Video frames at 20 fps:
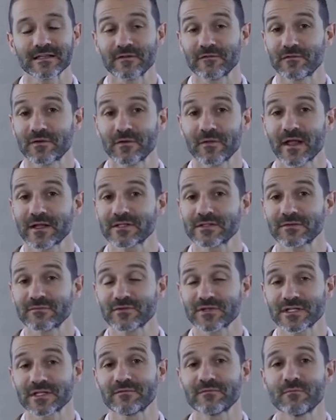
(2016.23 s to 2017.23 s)
And if you'd like to
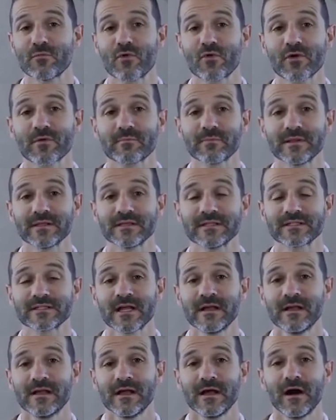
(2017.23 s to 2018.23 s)
receive more,
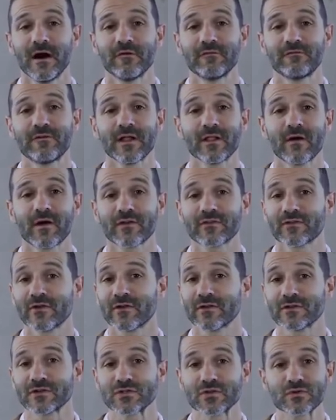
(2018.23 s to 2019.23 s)
please uh, follow us
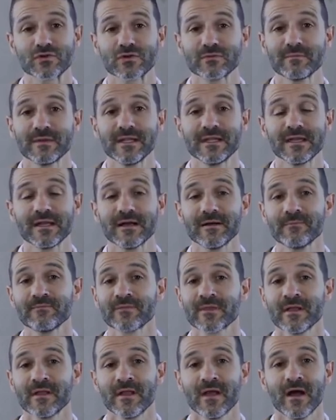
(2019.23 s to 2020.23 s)
on social media,
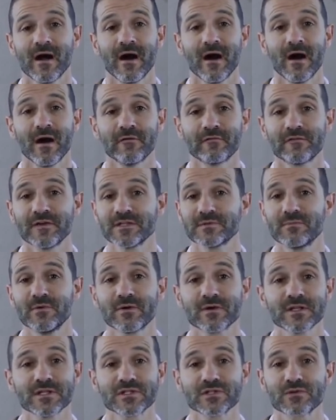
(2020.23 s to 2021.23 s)
uh,
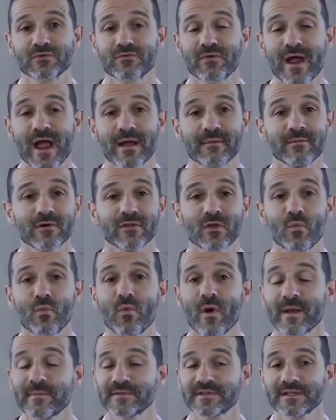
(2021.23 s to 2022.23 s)
Facebook, Instagram, on the
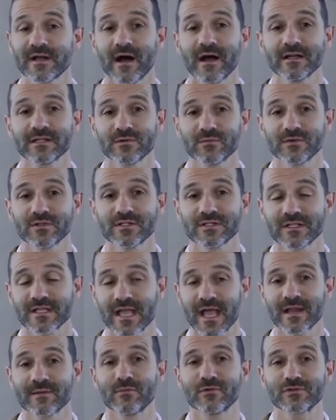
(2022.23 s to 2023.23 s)
website, which is
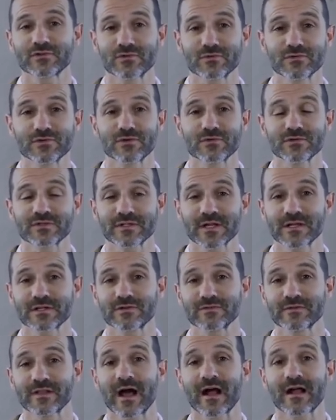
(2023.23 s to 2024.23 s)
the animal surgical
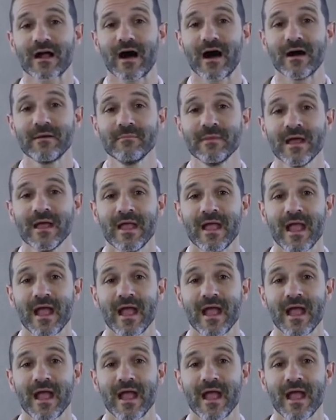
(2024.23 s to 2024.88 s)
center dot com.